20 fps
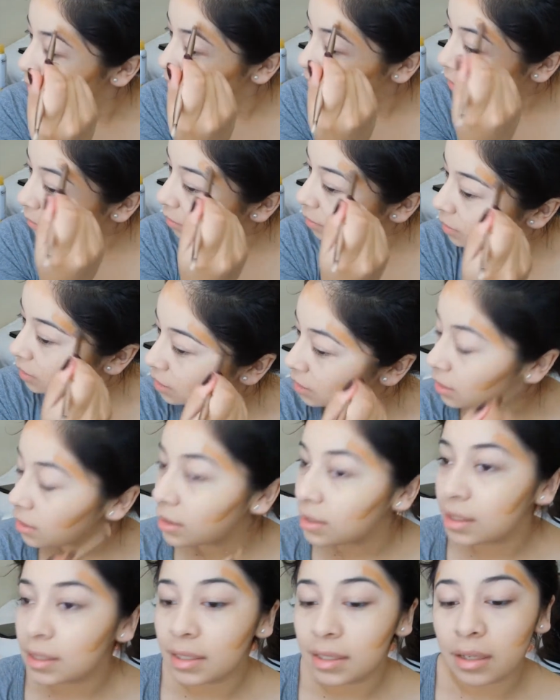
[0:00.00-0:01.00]
I'm using
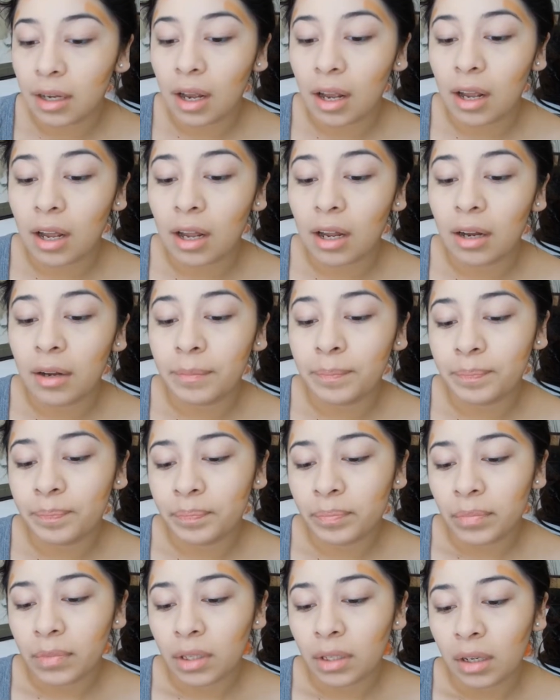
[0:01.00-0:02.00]
this um,
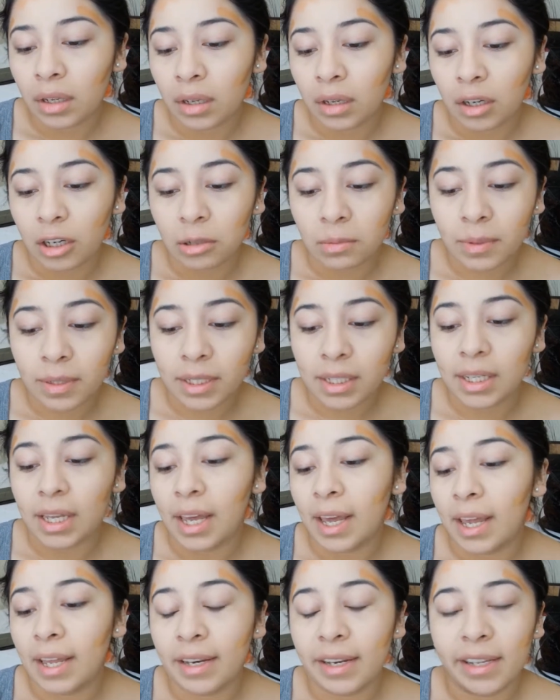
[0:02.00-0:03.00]
Urban
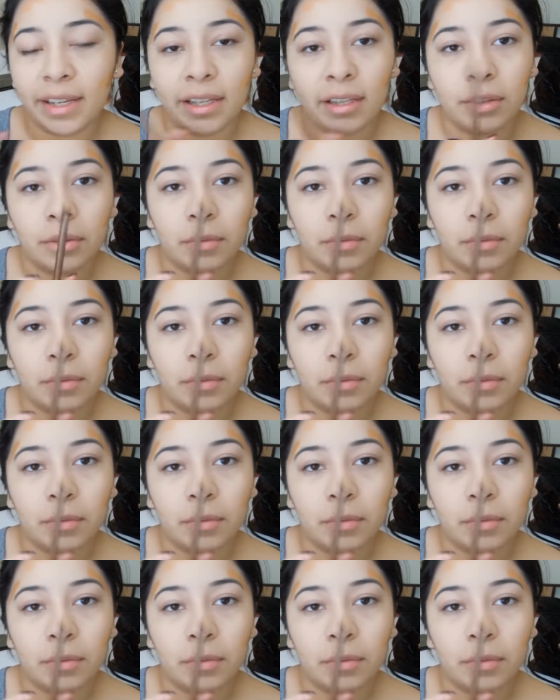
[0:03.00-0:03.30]
Decay Naked